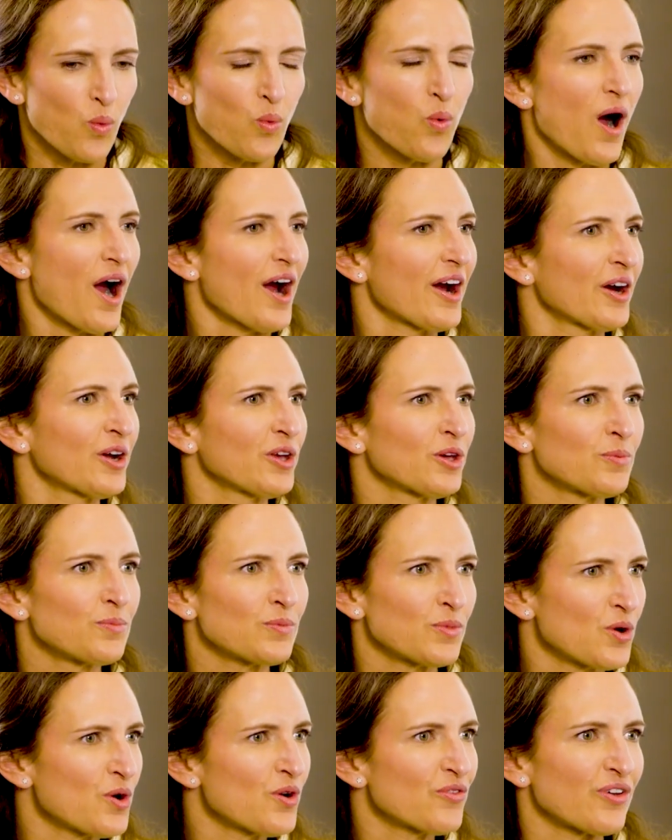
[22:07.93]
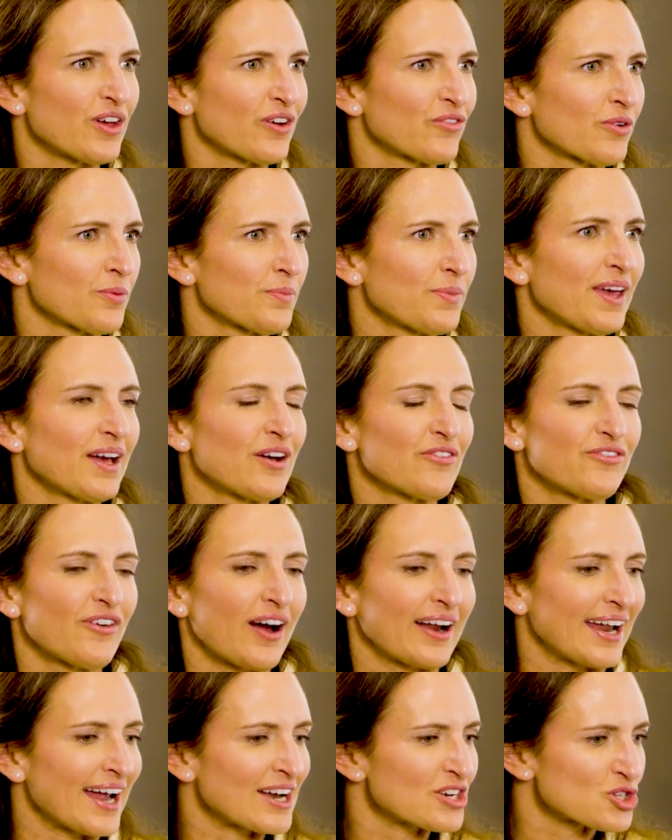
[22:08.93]
Why are you moving from being a
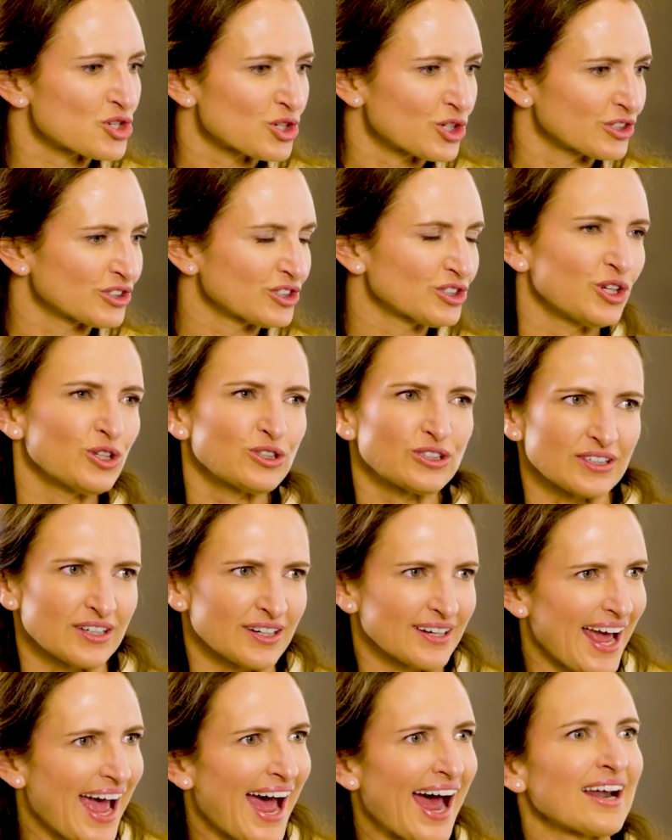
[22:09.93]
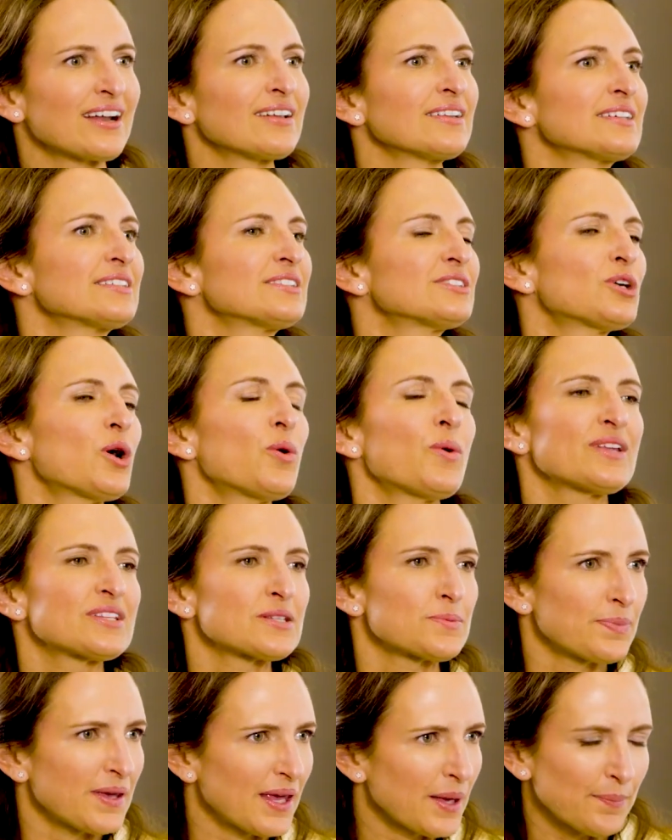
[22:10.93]
financial consultant and analyst going
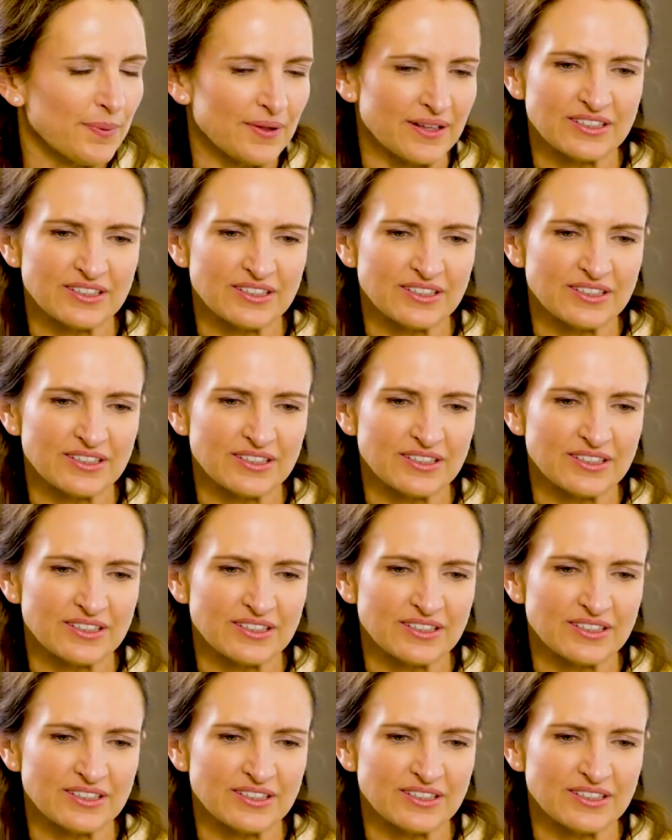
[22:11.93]
to people?